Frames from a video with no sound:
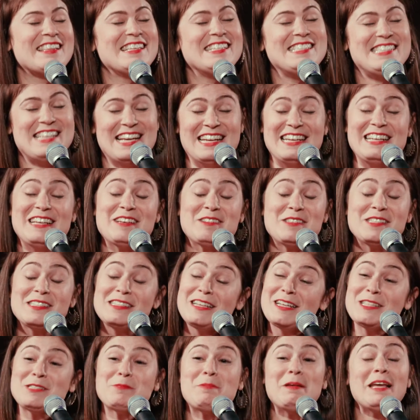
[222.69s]
that Danielle
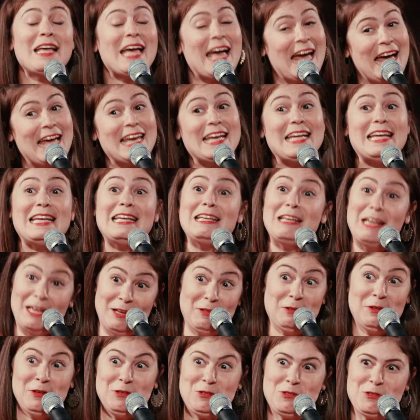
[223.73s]
does not speak any
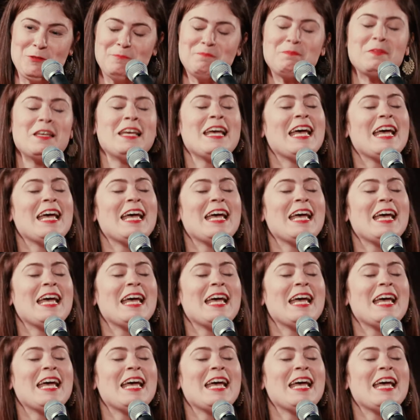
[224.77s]
English.